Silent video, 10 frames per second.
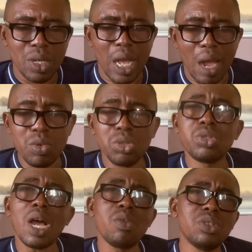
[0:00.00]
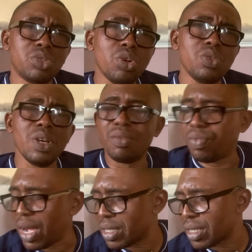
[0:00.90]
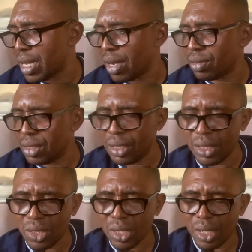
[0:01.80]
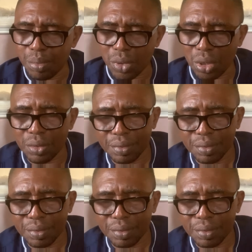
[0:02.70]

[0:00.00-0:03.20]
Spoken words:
I will show you a verse now in the scripture.